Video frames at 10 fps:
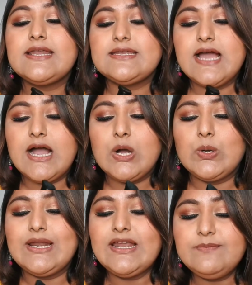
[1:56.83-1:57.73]

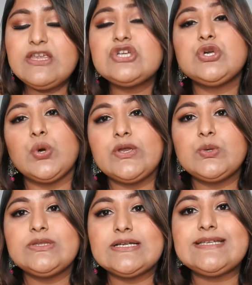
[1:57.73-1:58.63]
Now let me show
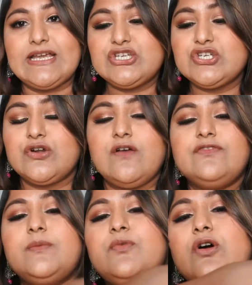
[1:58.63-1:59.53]
you the texture
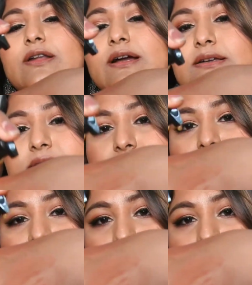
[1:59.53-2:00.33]
of the product.